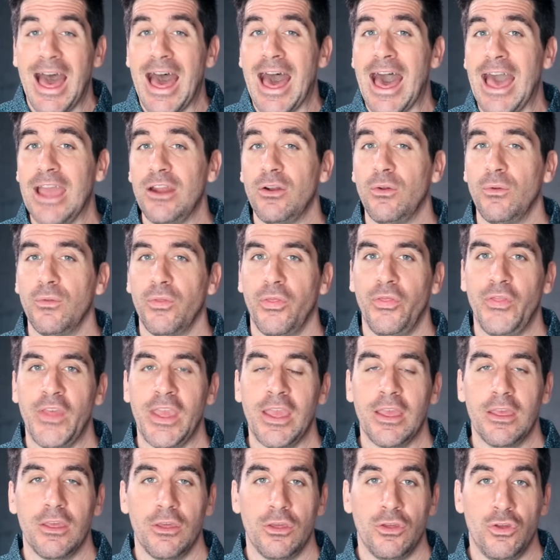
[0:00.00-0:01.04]
I don't
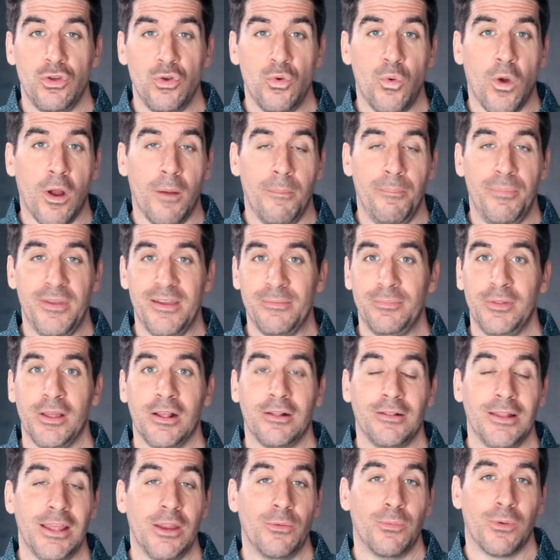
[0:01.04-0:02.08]
think you are
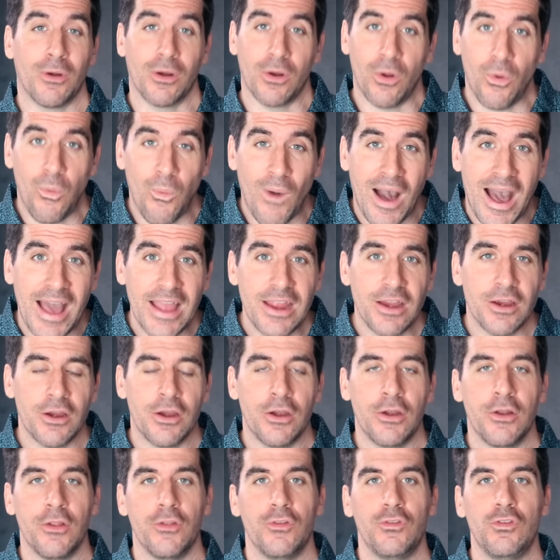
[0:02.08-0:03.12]
biblically
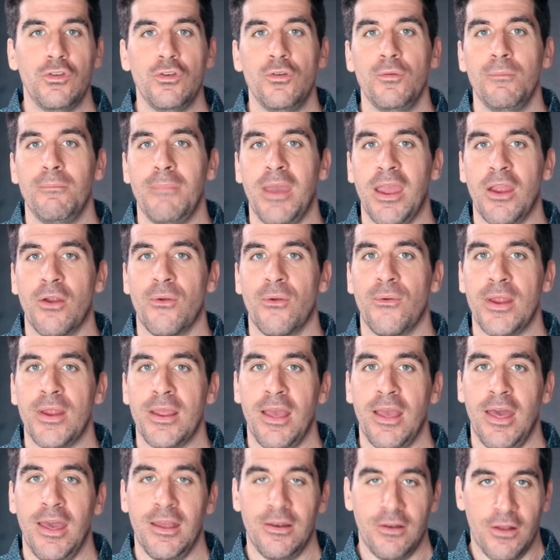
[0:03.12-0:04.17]
required to
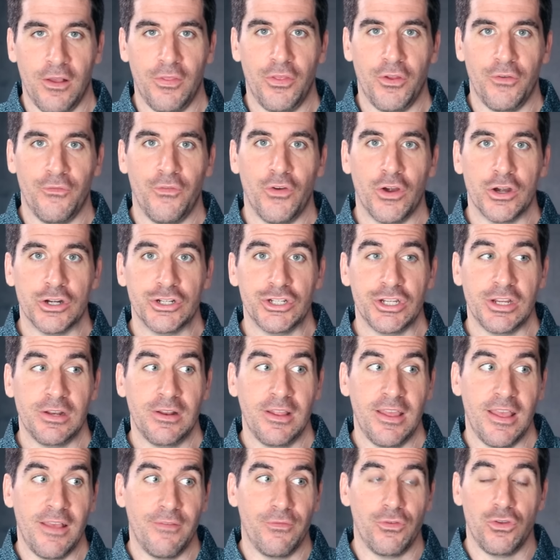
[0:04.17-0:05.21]
marry another virgin
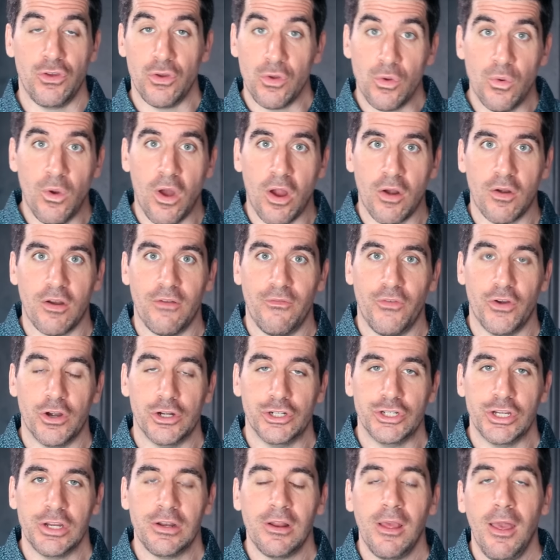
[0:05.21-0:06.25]
if you are a
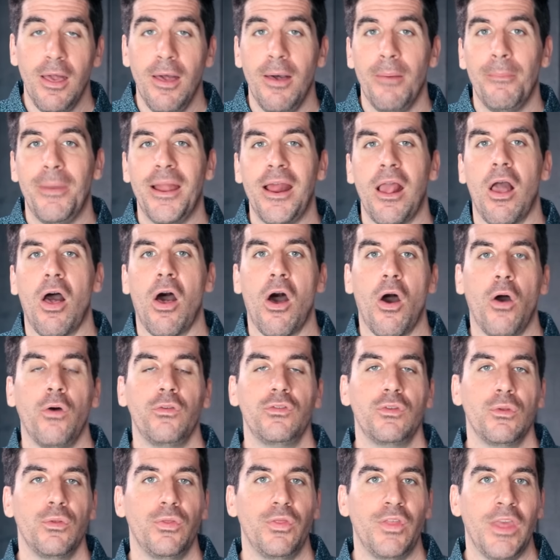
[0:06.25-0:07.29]
virgin, but I
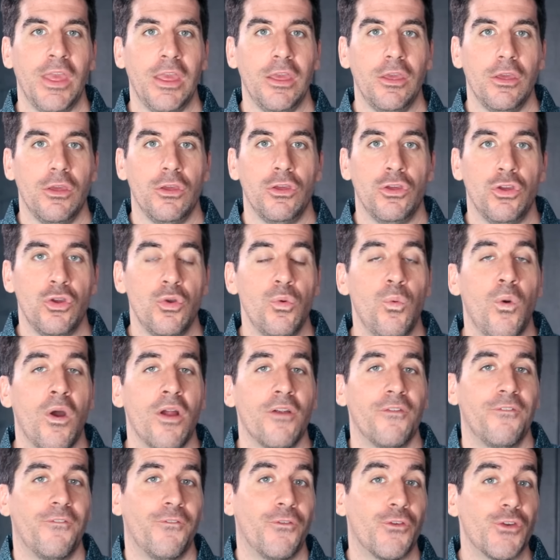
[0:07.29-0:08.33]
also think you are
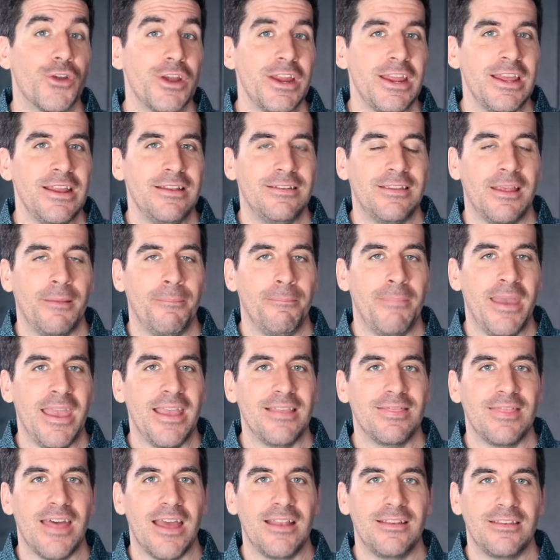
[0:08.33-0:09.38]
free to
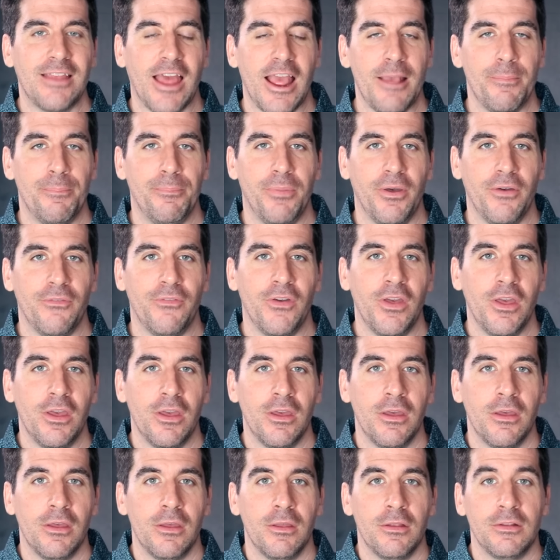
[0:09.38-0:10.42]
make that type of
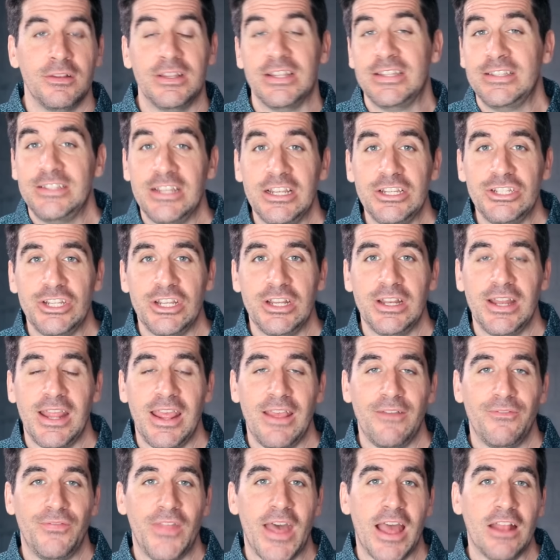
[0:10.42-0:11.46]
decision
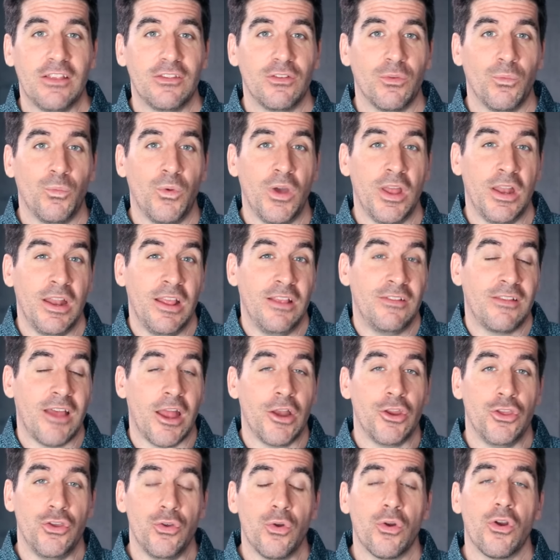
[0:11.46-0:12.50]
if that's what is
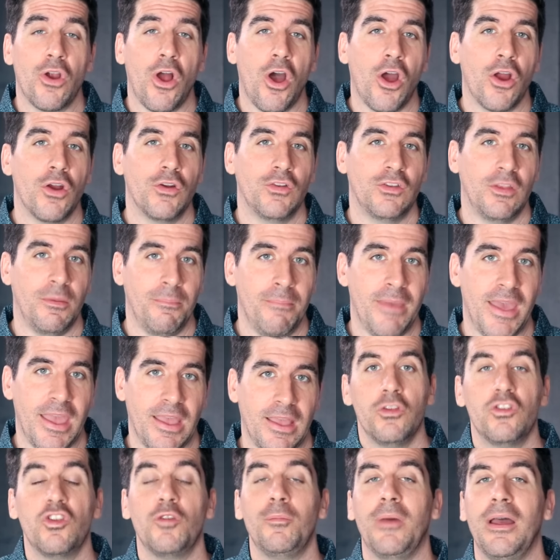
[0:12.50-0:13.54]
on your heart to make.
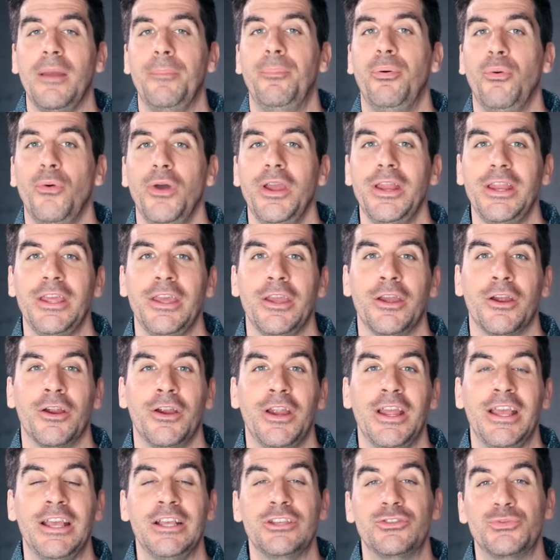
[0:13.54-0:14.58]
So my point
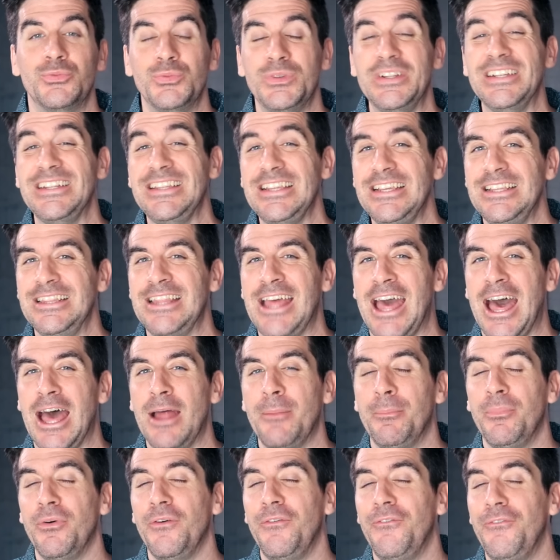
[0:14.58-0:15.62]
here is really
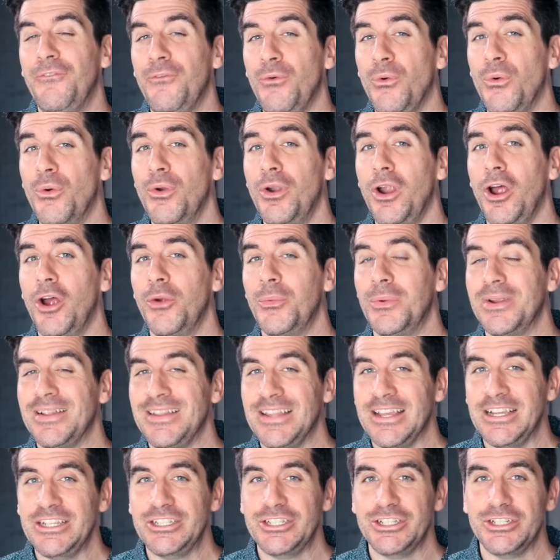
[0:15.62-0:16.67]
that before a
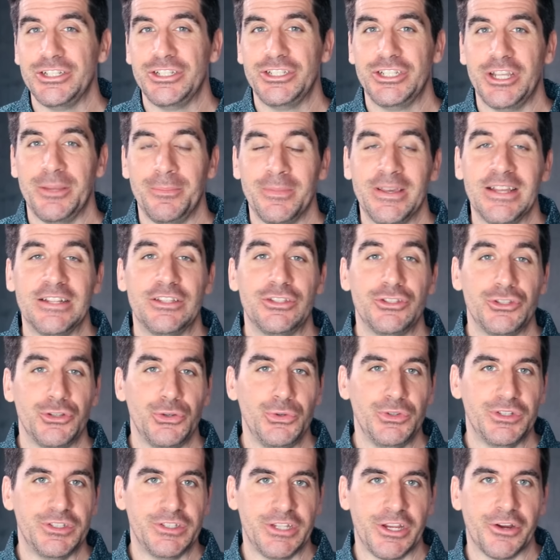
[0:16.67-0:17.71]
relationship gets
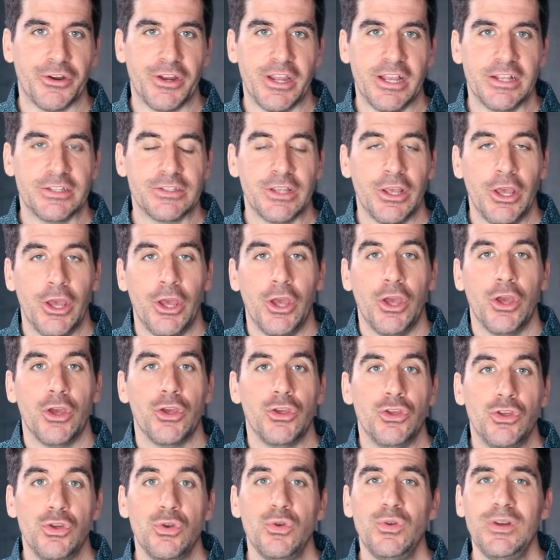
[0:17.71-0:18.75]
too serious,
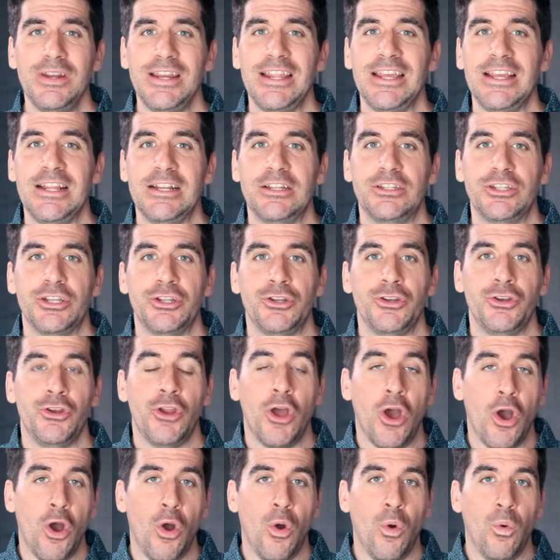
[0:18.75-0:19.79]
you need to
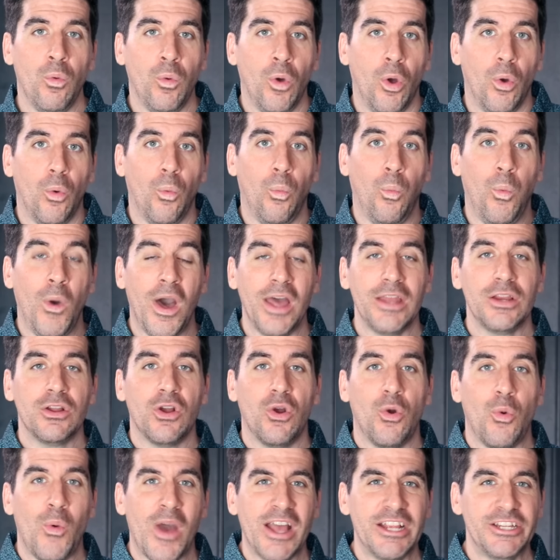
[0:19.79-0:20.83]
know what
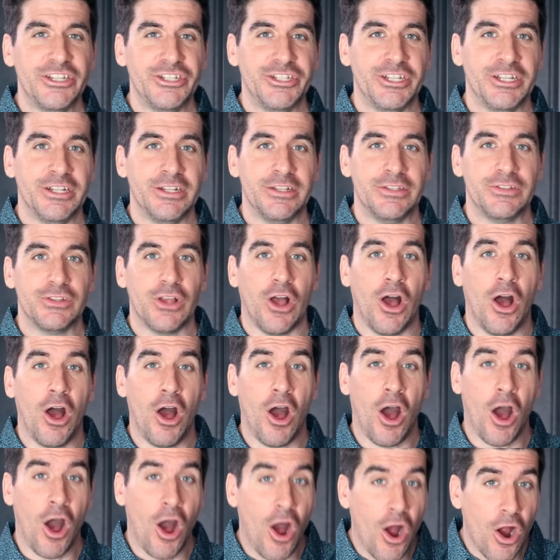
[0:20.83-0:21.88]
questions
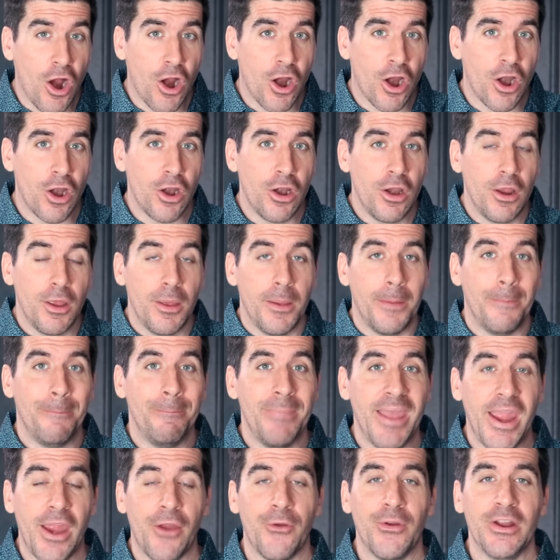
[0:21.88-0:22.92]
are
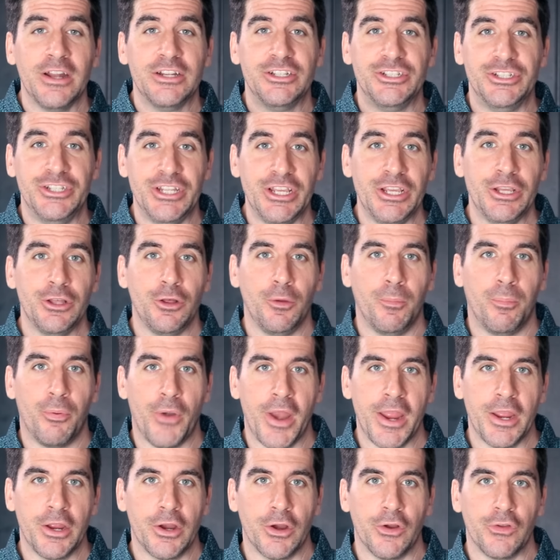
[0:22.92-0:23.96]
marriage deal
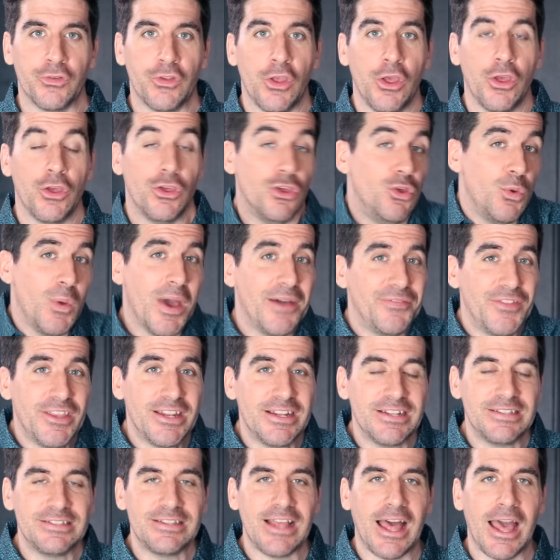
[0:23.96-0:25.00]
breakers. You have to
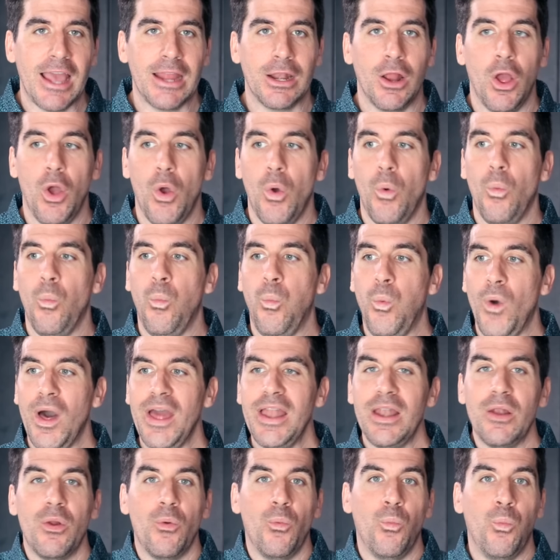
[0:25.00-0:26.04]
decide
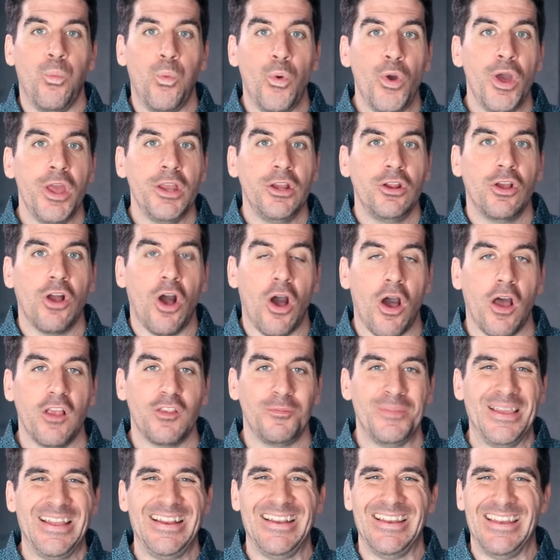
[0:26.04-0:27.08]
what would
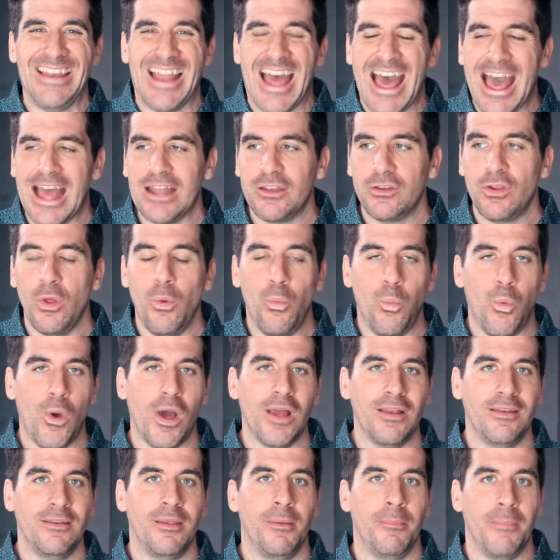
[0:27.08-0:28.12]
cause me not to
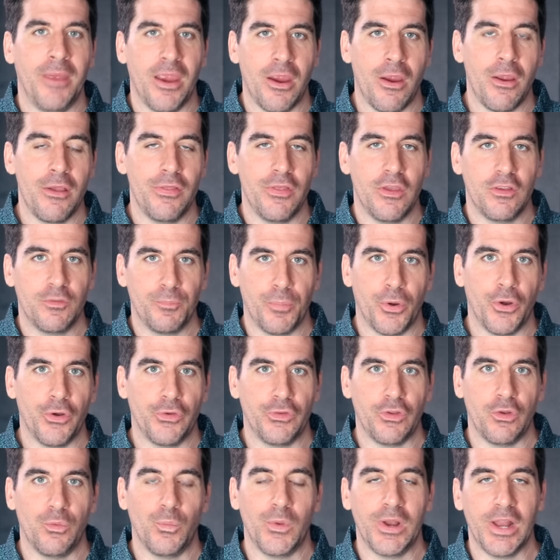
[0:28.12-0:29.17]
want to marry this
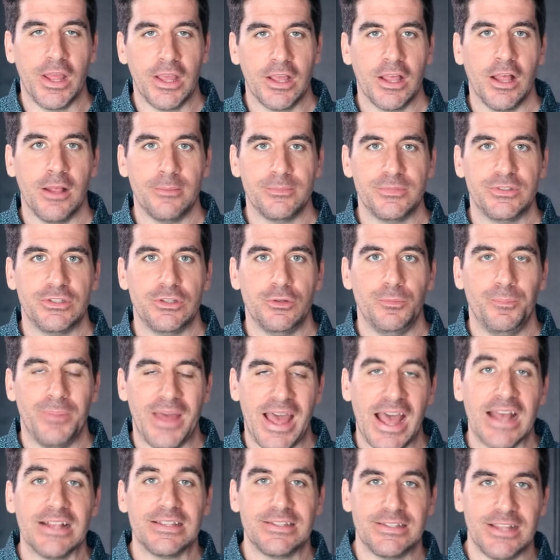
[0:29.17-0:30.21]
person when it comes to
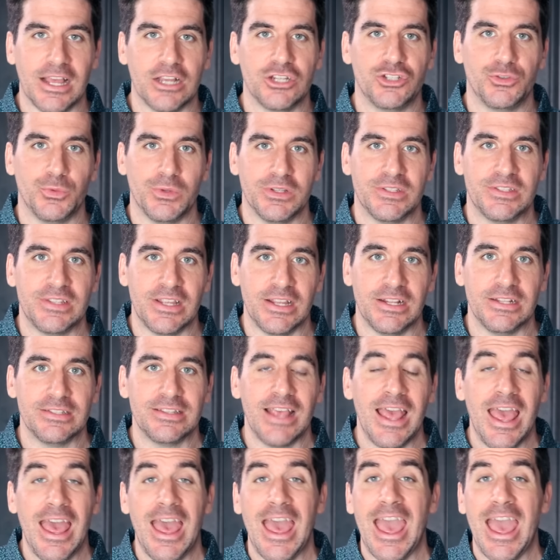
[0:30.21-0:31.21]
past sexual sins.